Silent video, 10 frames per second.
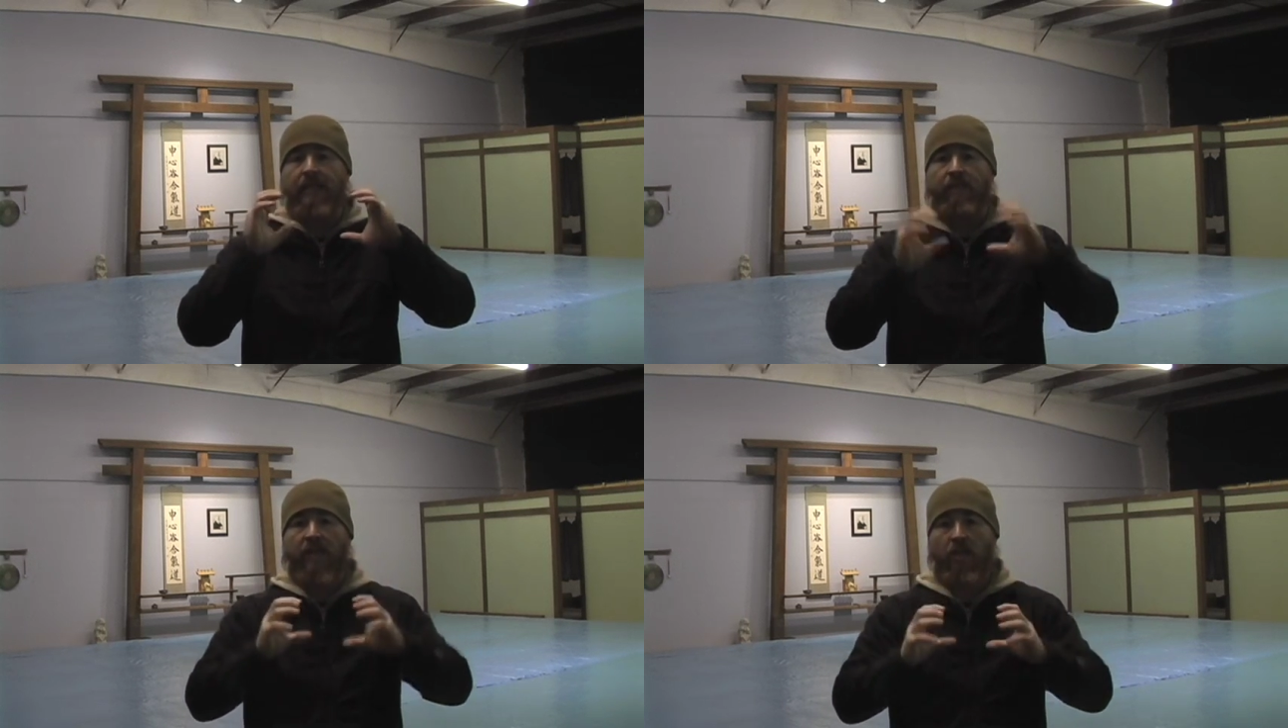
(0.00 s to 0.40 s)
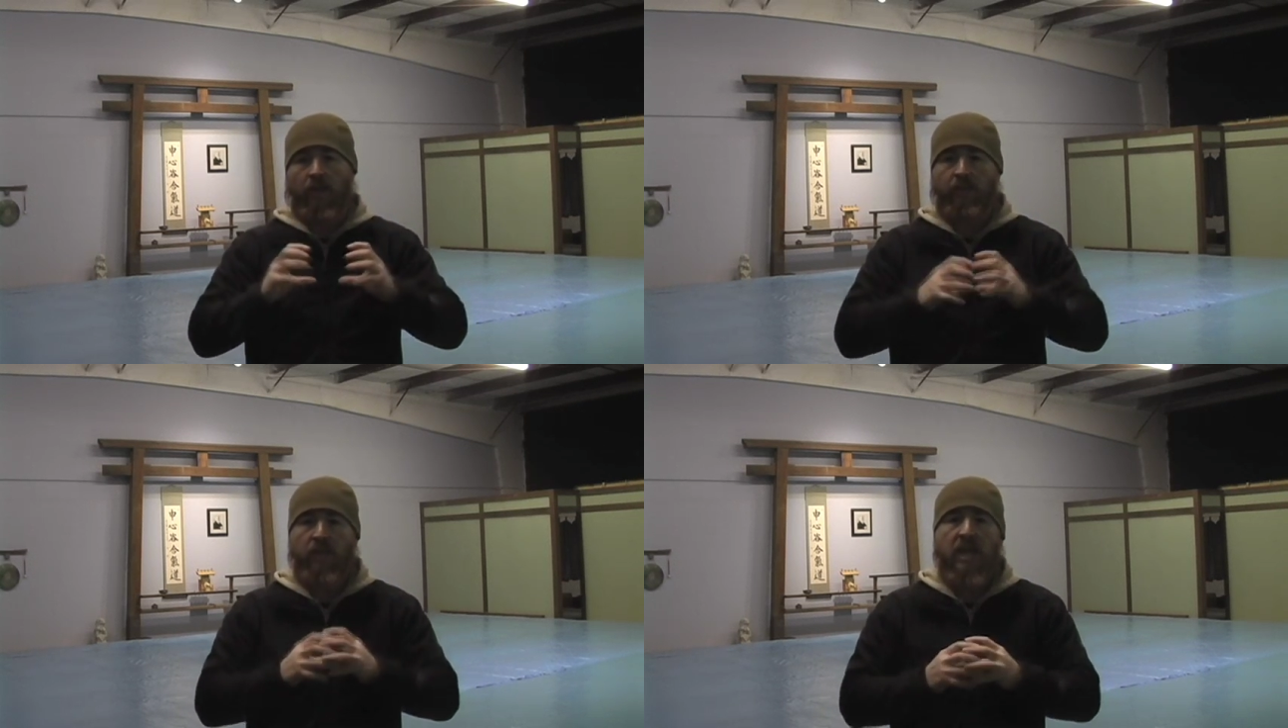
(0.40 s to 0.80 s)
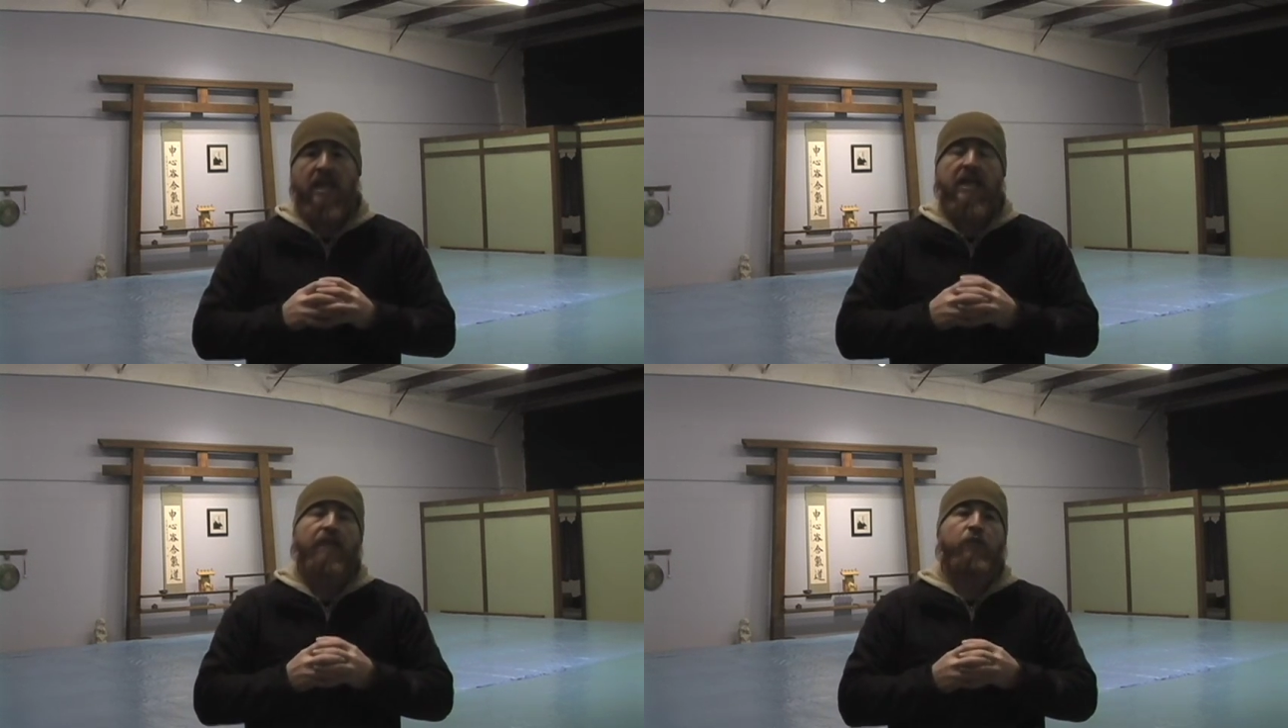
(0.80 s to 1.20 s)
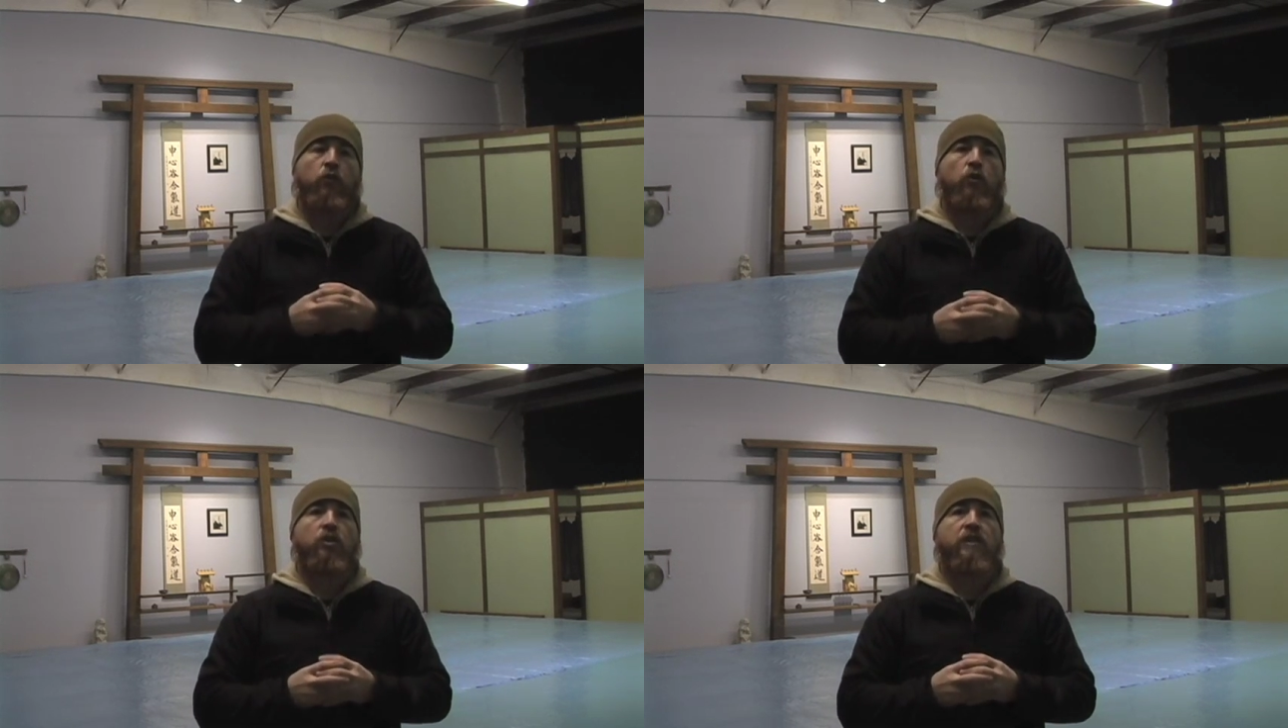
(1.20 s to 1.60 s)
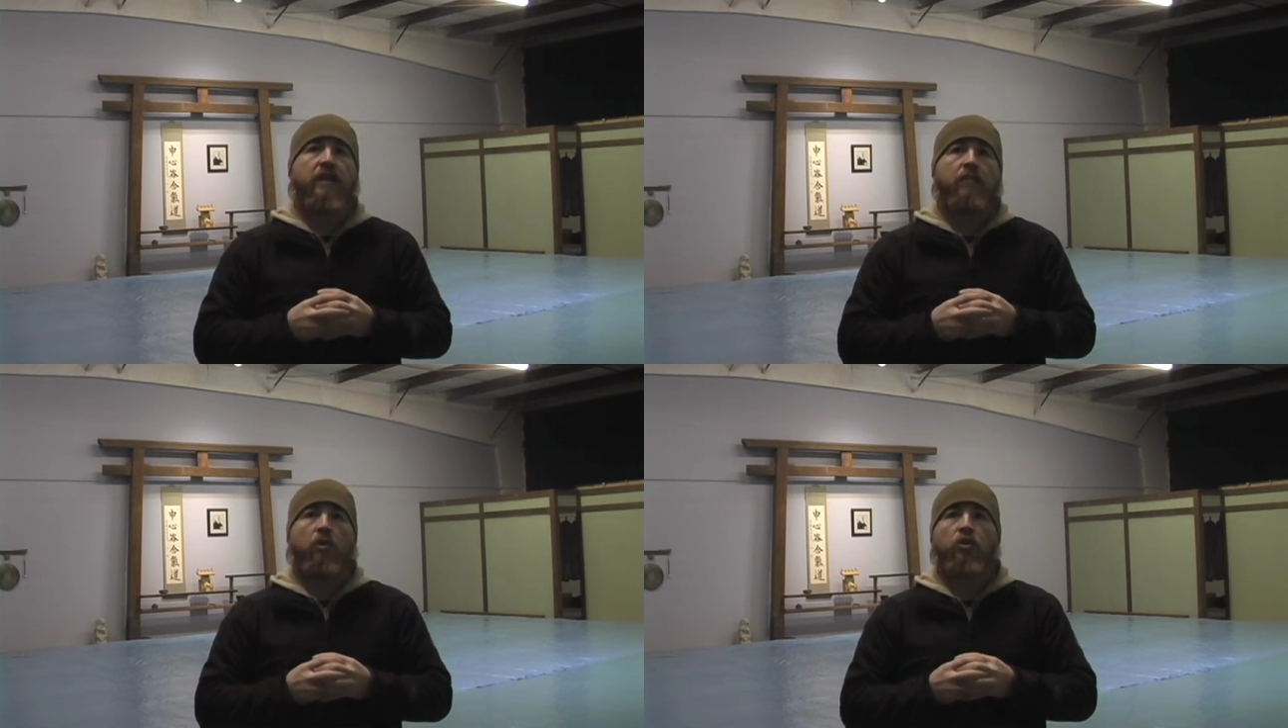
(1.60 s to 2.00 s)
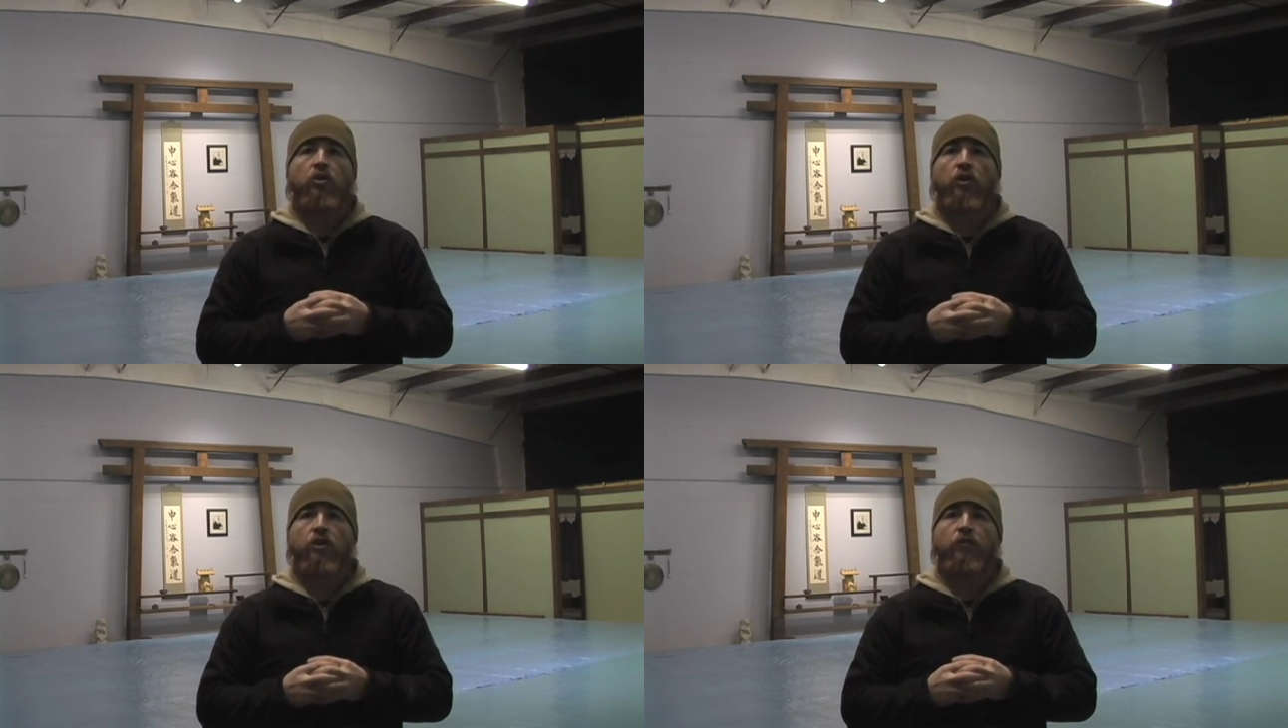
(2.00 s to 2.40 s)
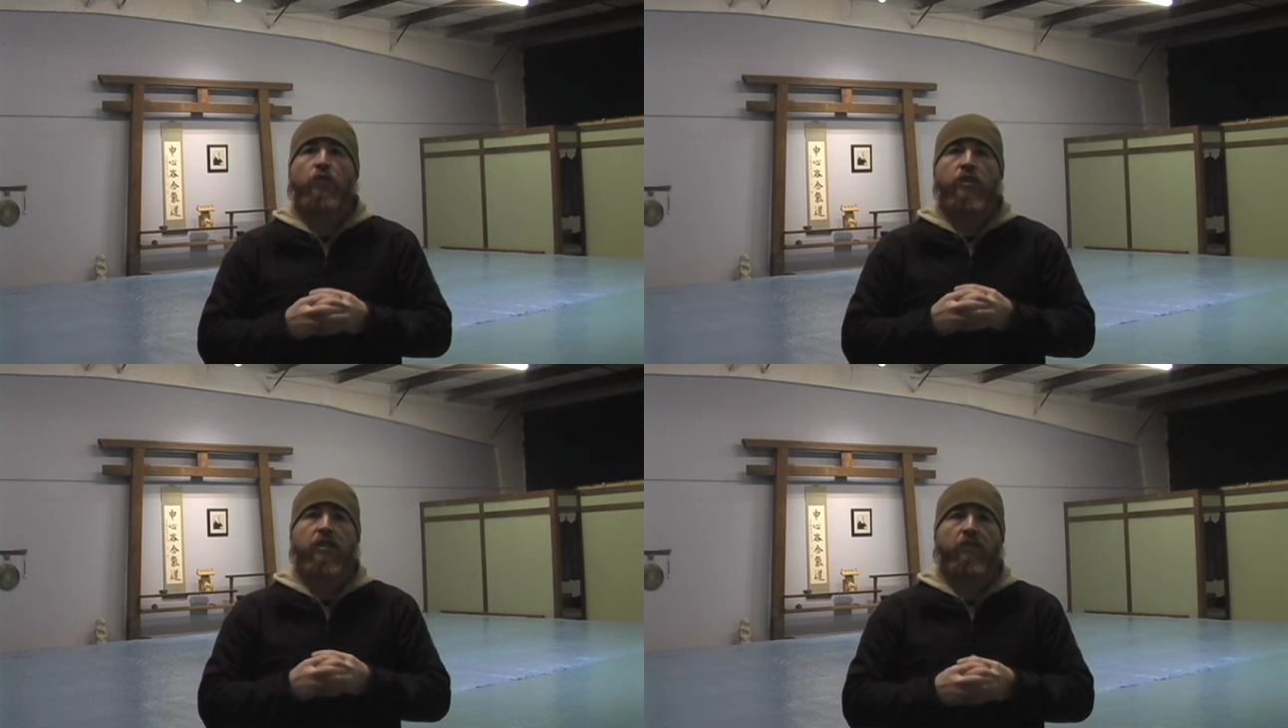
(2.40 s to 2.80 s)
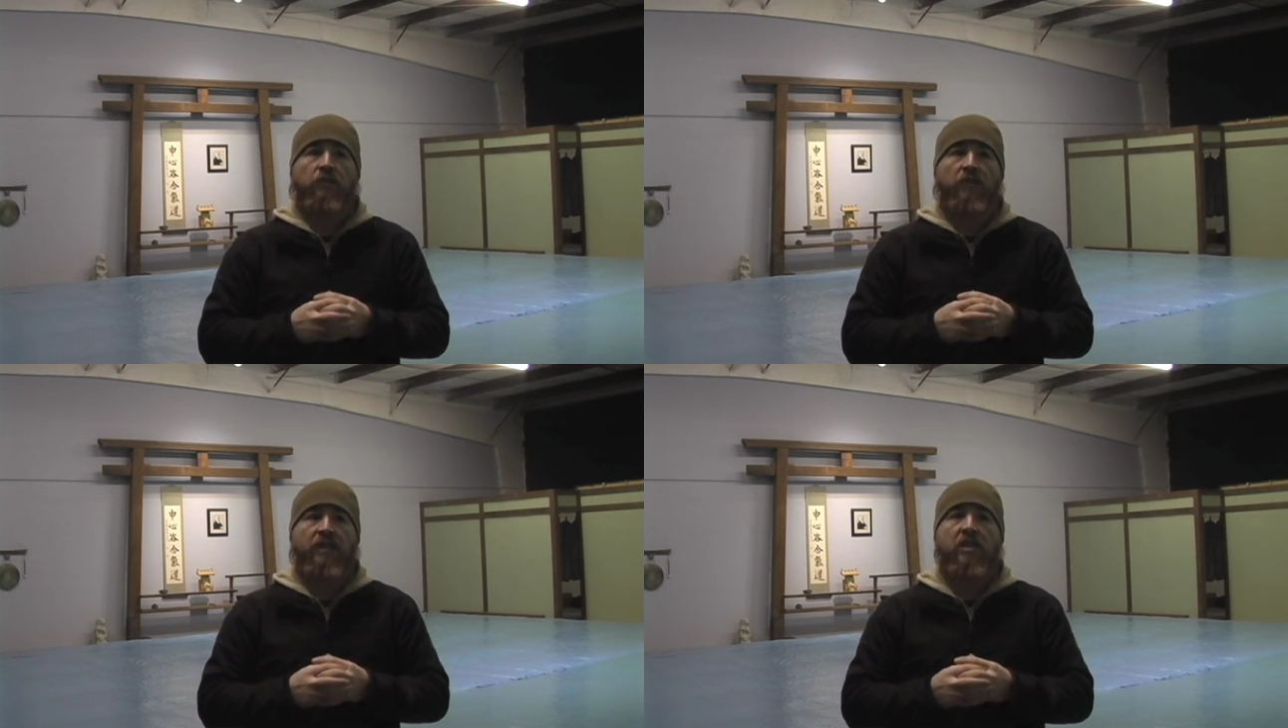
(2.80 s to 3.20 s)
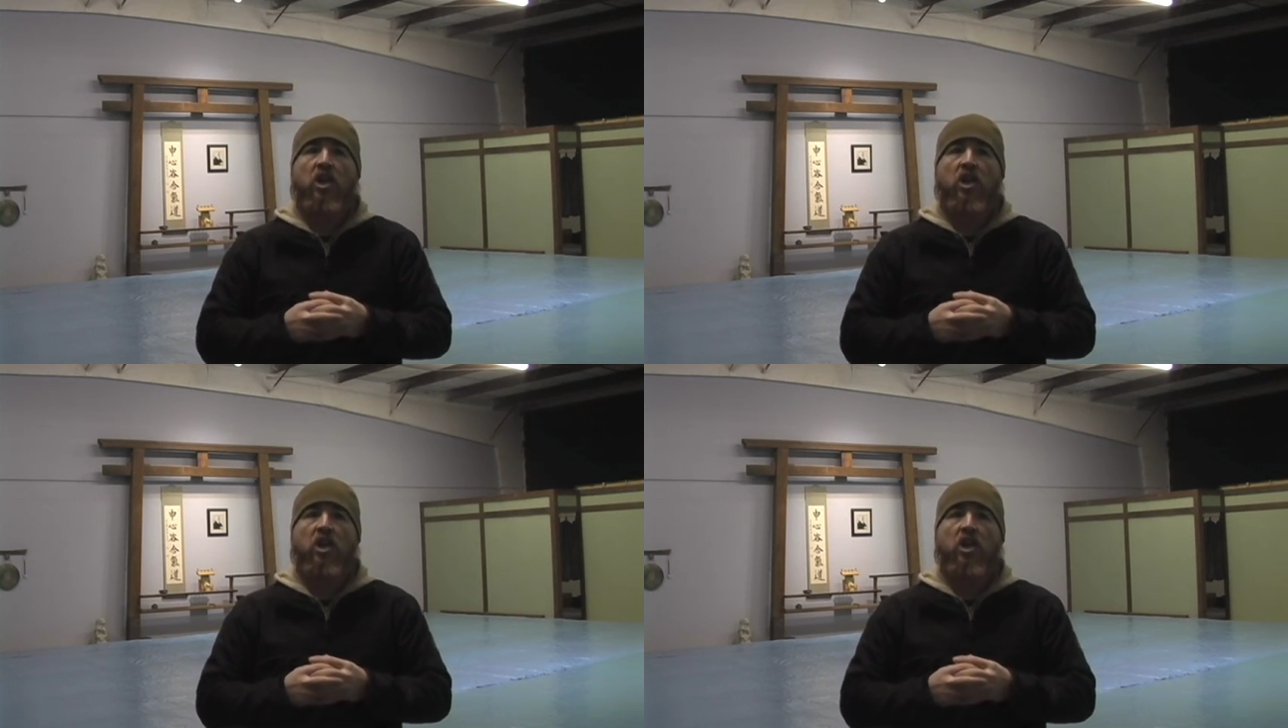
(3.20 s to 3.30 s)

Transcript: environment. If you're studying martial arts for self-defense,